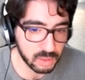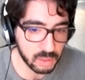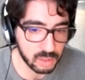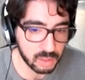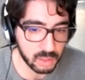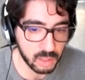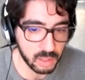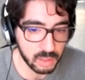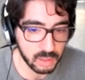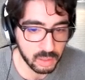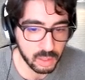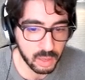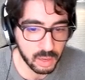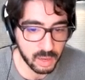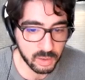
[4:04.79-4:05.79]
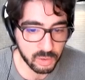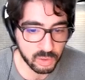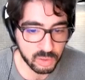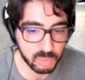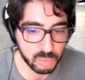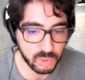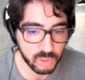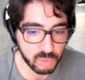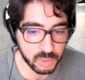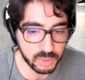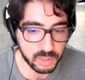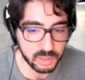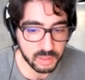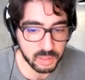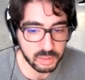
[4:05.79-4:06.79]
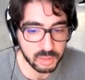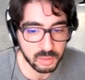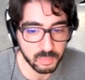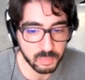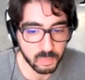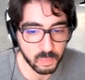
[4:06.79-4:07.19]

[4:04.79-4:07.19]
are higher urban density,